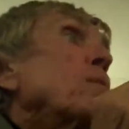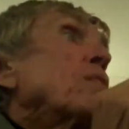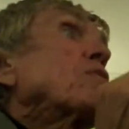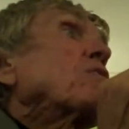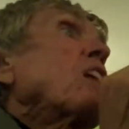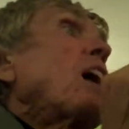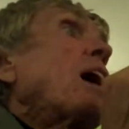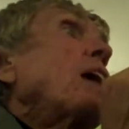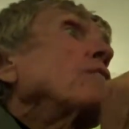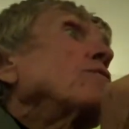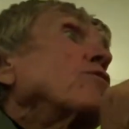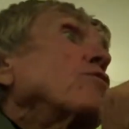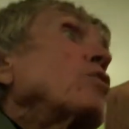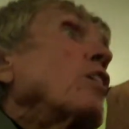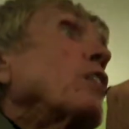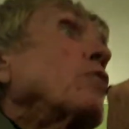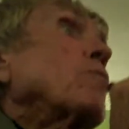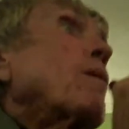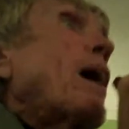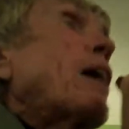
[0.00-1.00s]
besides
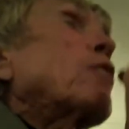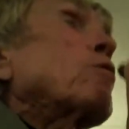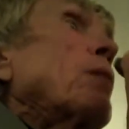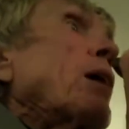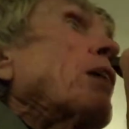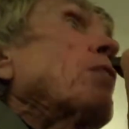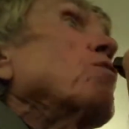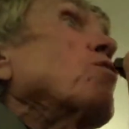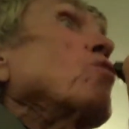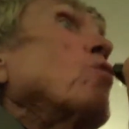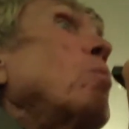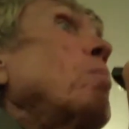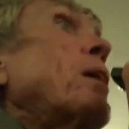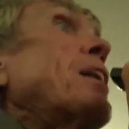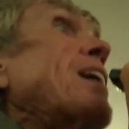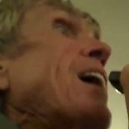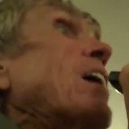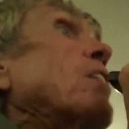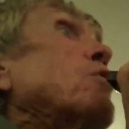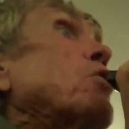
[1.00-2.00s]
Dick Gregory and so
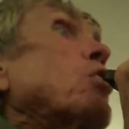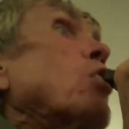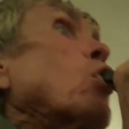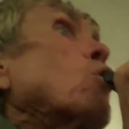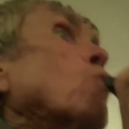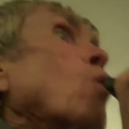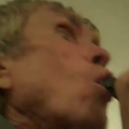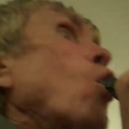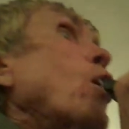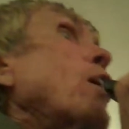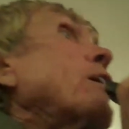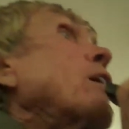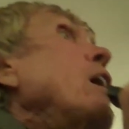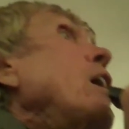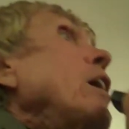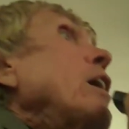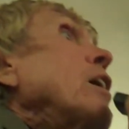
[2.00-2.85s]
many other heroic